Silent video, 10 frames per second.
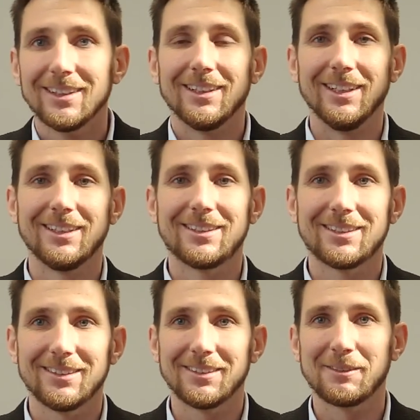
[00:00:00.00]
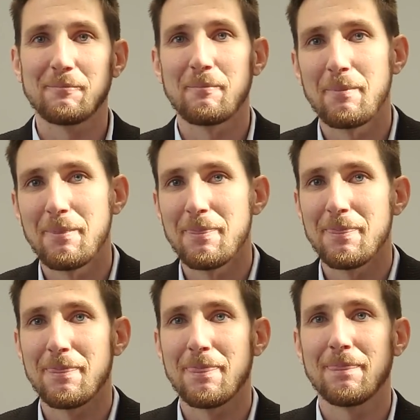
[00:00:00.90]
So there's a little bit of
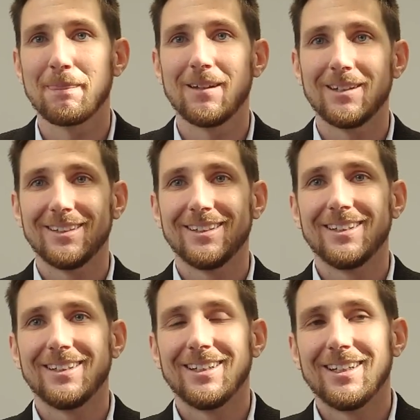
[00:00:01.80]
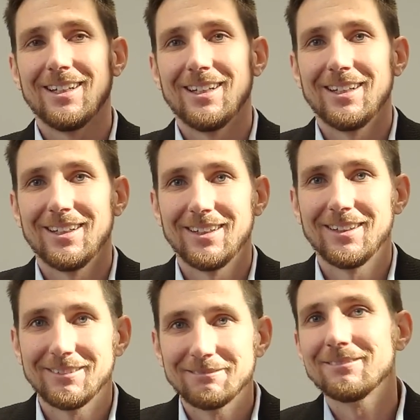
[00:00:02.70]
secret sauce in there somewhere.
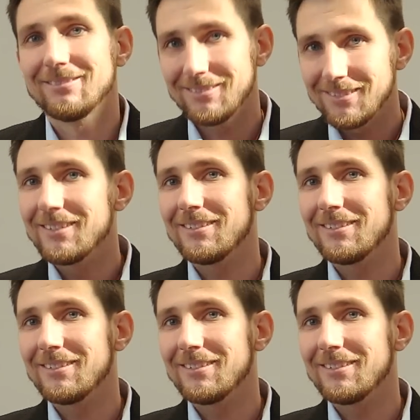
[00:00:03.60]
And